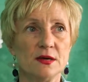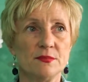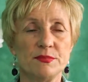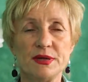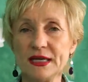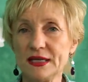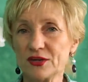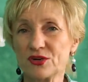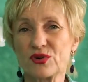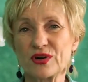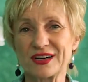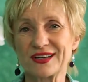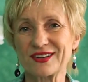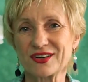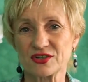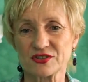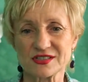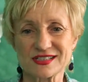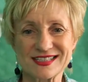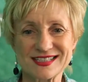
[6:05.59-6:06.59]
Being
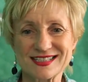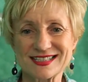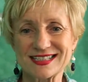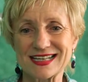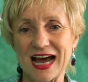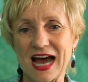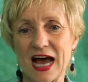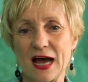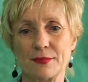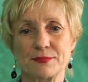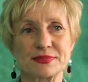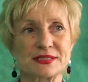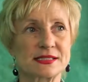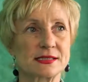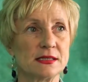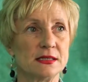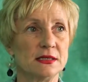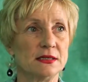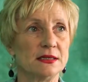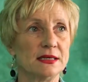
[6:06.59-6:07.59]
critical
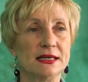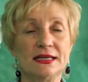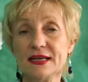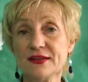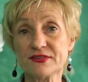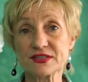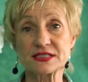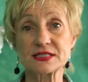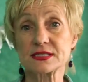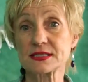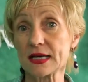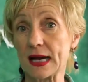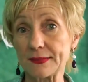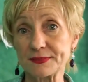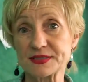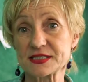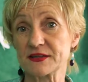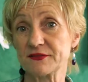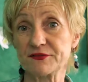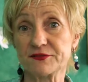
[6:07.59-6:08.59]
stops. It even
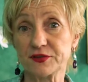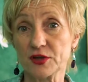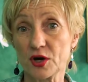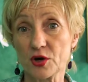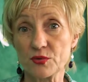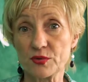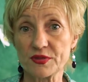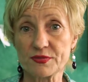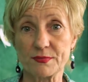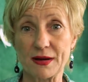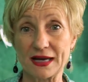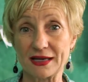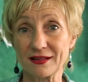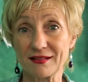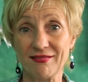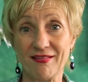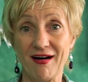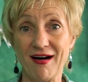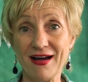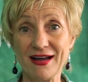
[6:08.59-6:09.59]
stops the flow with my
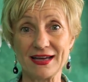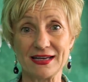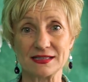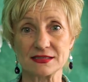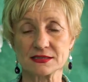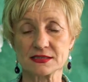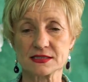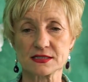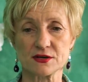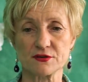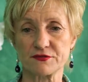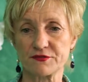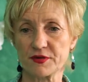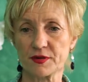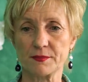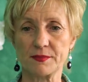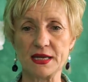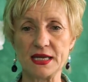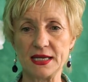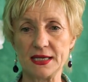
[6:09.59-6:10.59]
clients. So
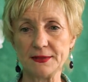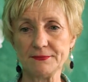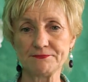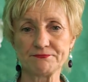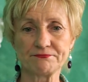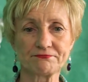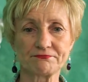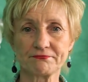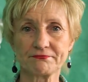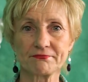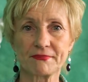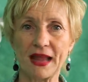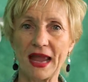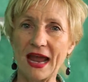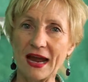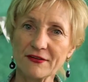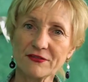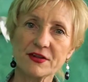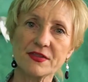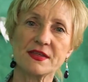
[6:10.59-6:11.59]
for me,
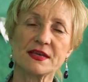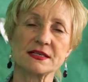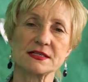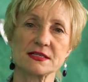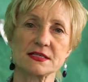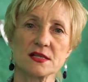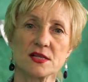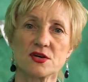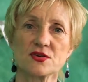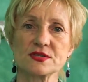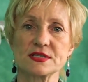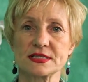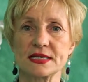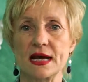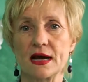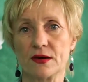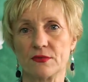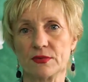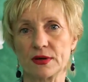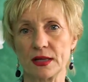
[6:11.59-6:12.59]
everything slows
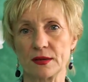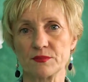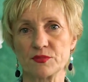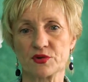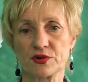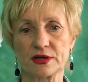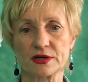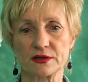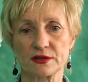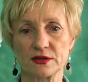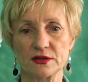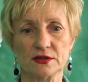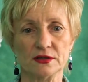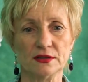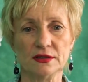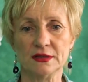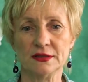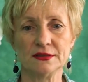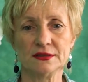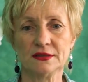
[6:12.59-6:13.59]
down when I'm critical.